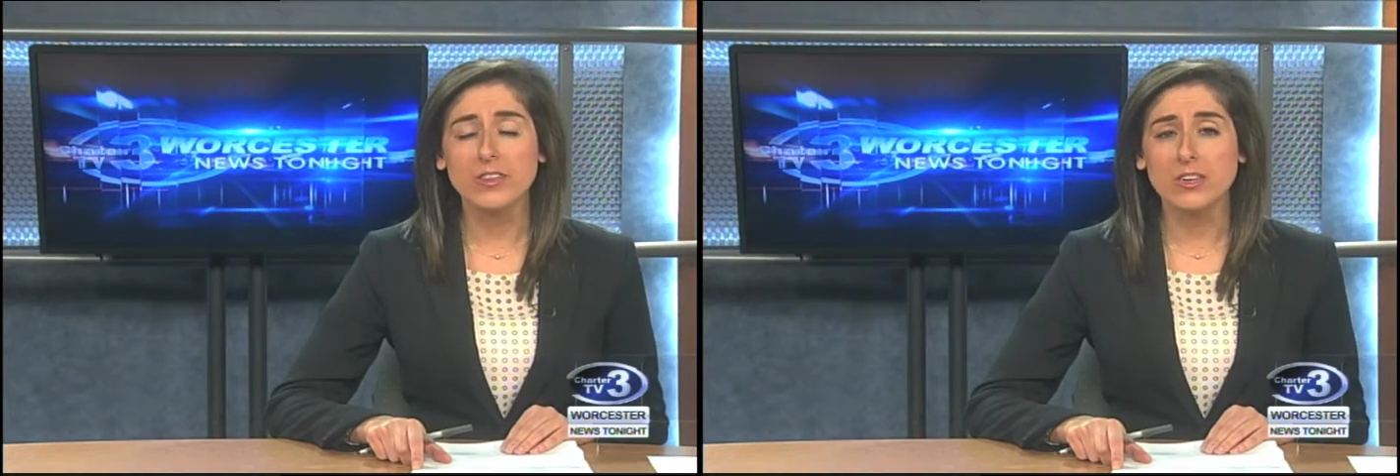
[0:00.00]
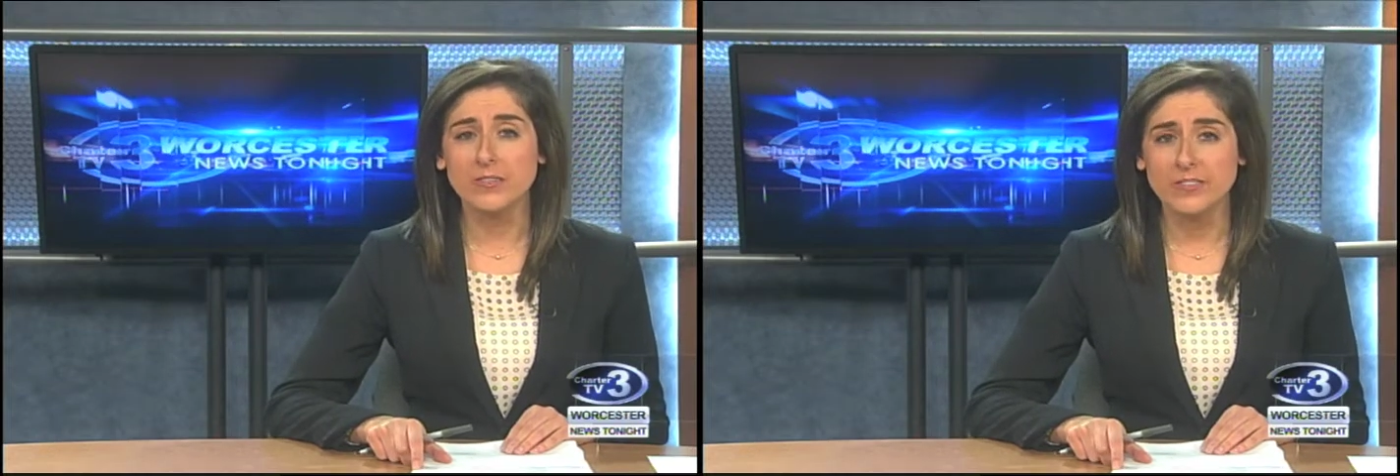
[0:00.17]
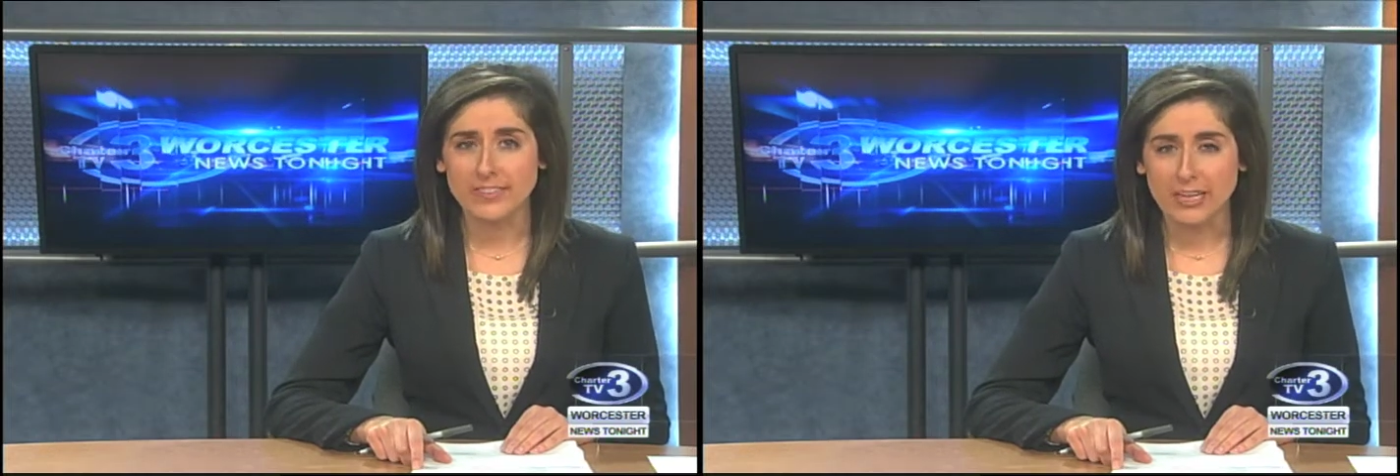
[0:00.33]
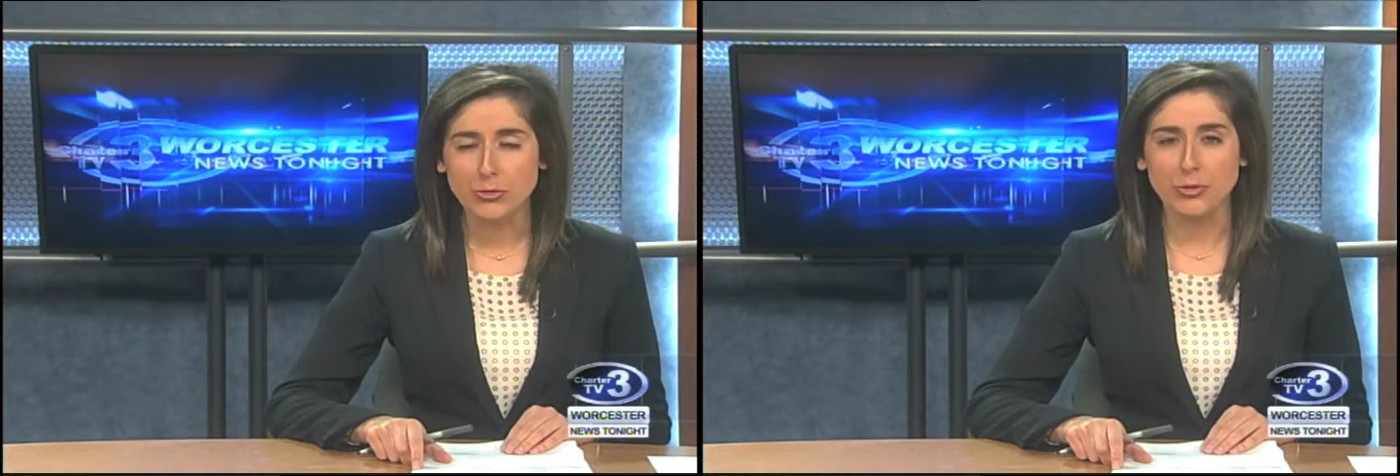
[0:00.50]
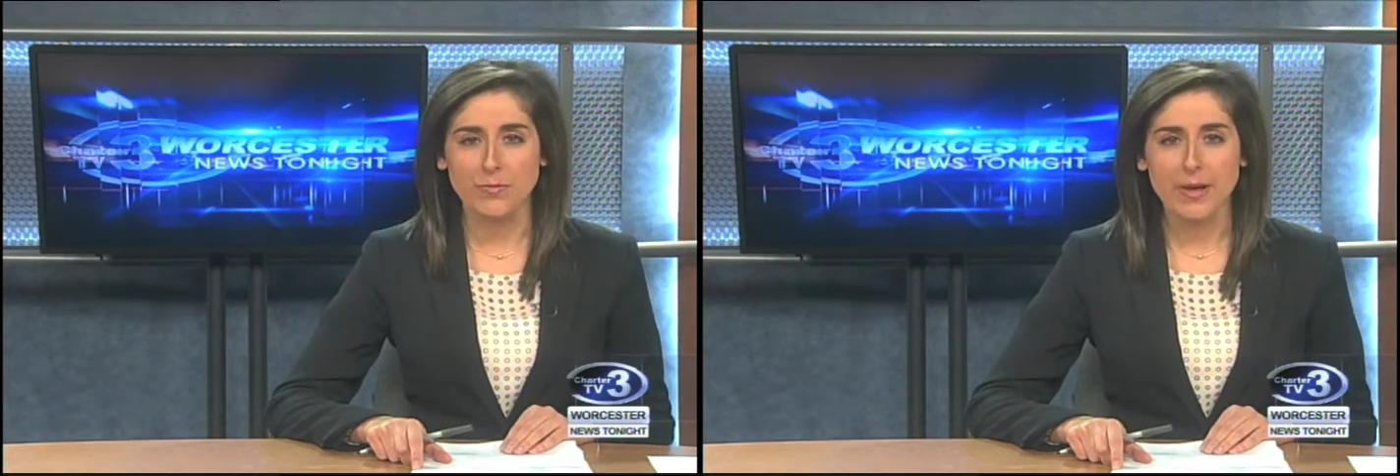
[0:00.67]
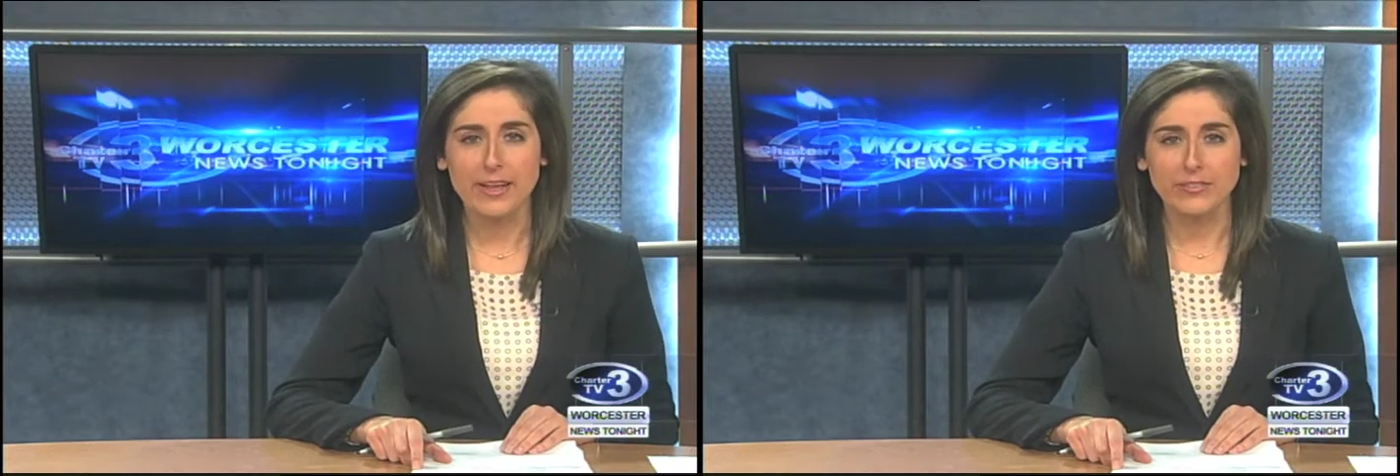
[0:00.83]
of
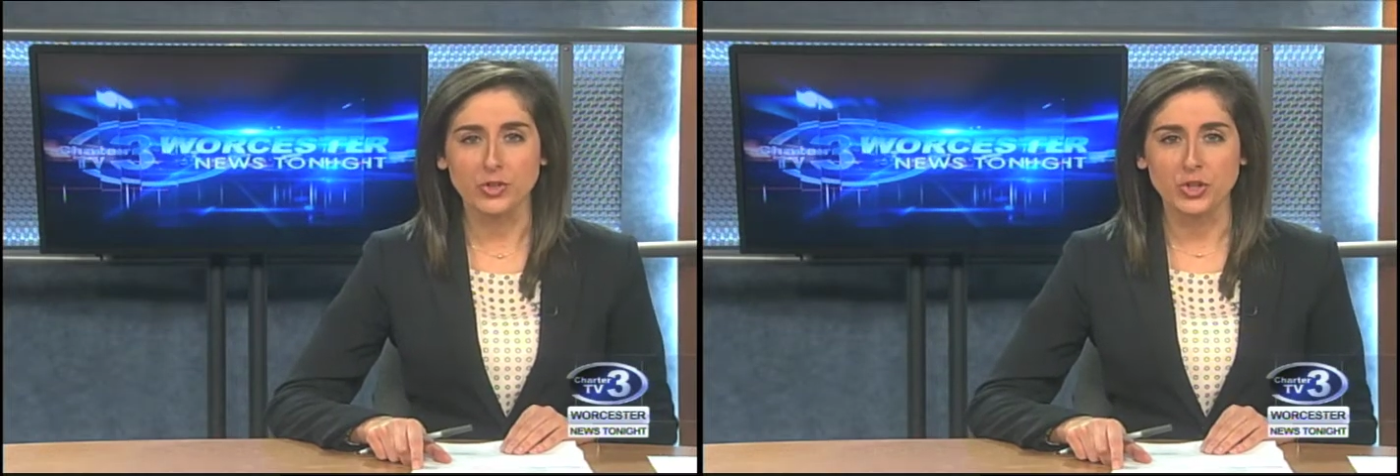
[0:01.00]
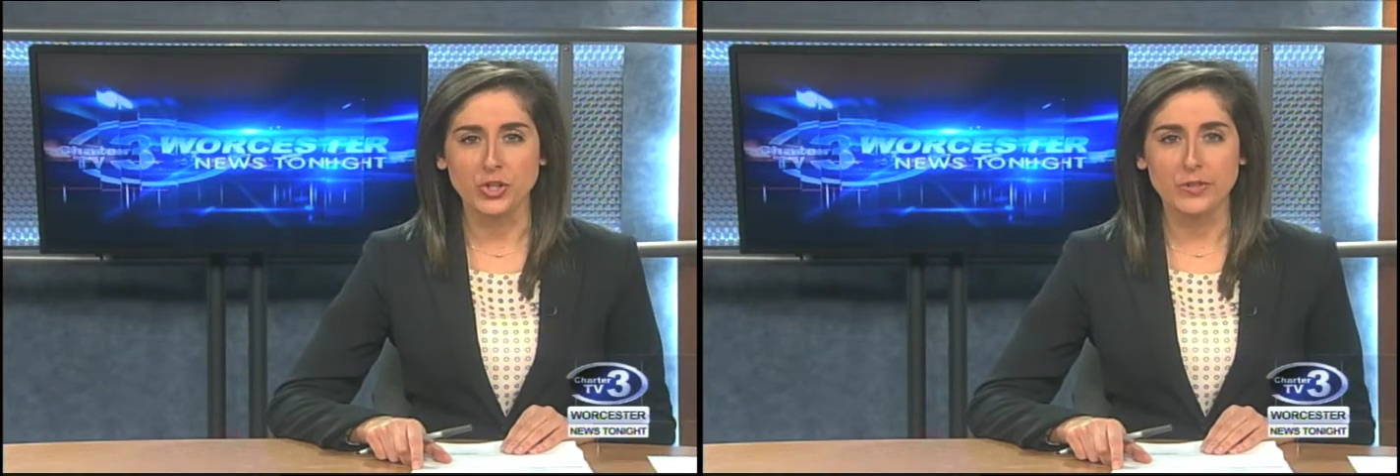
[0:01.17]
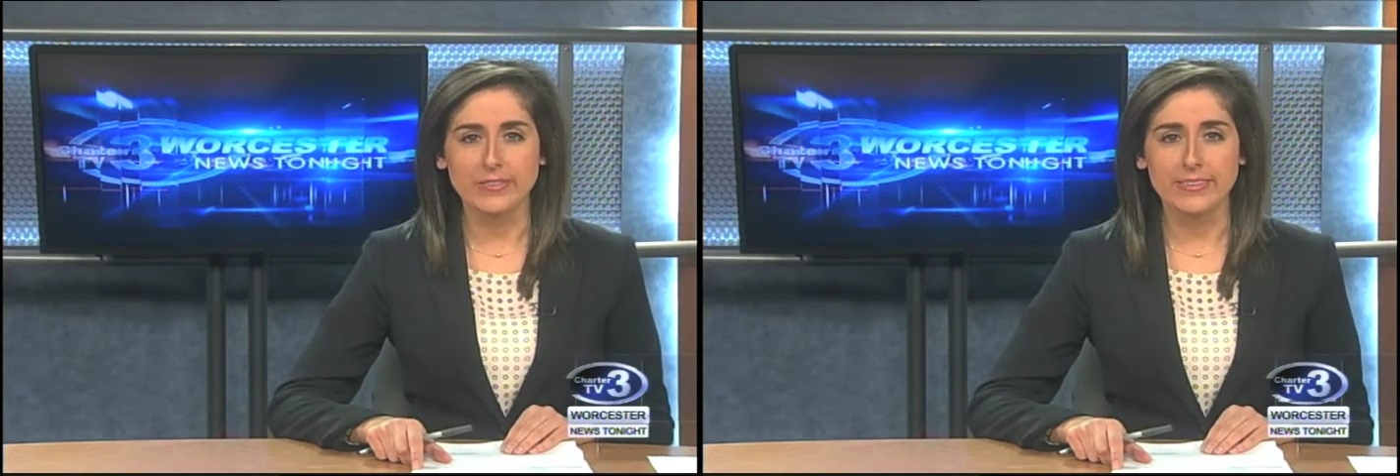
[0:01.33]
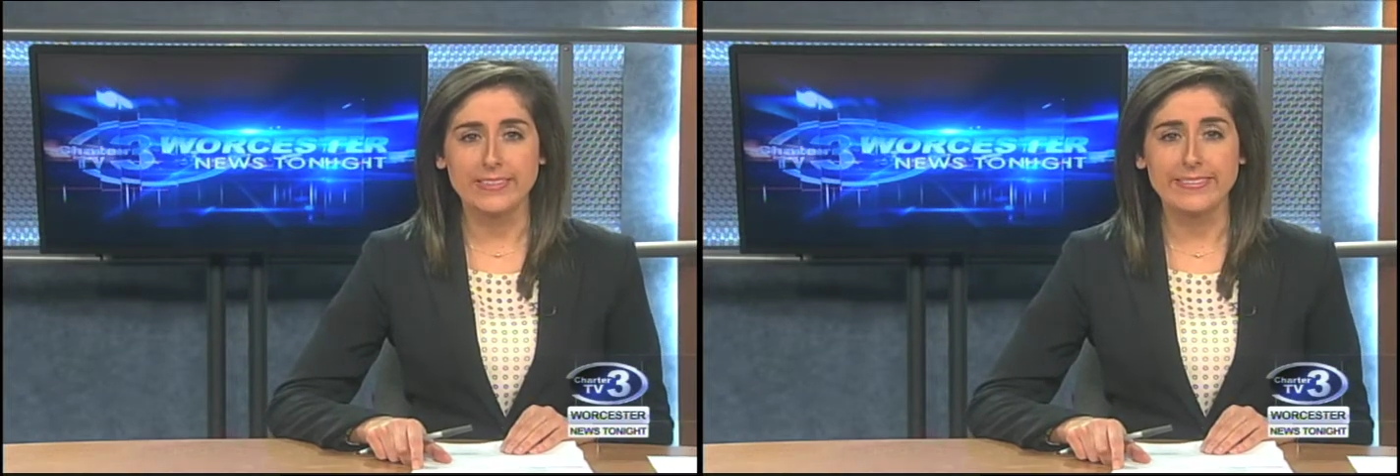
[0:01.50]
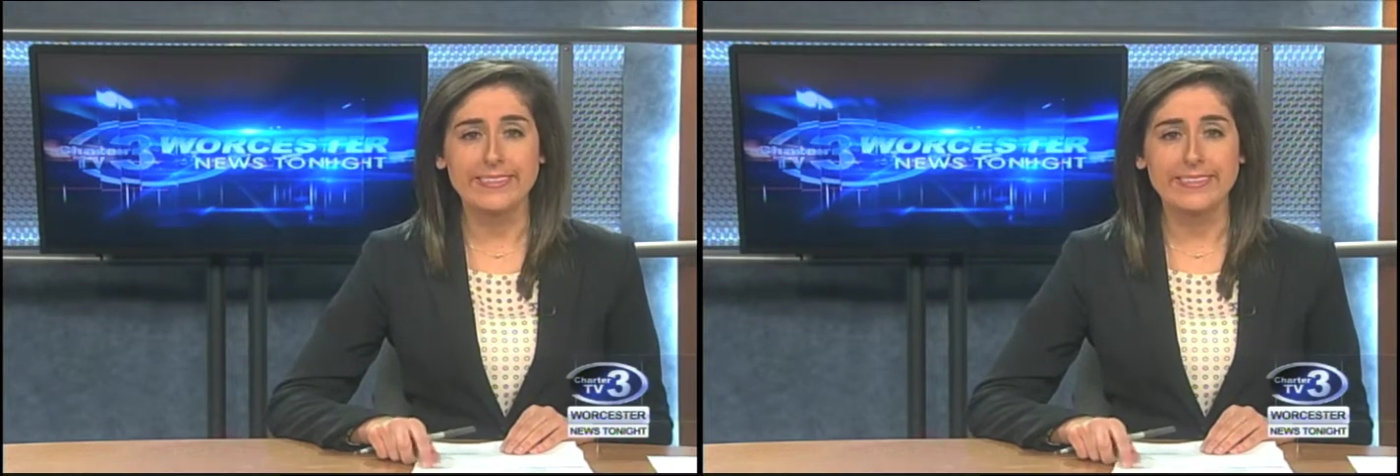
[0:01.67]
central Massachusetts.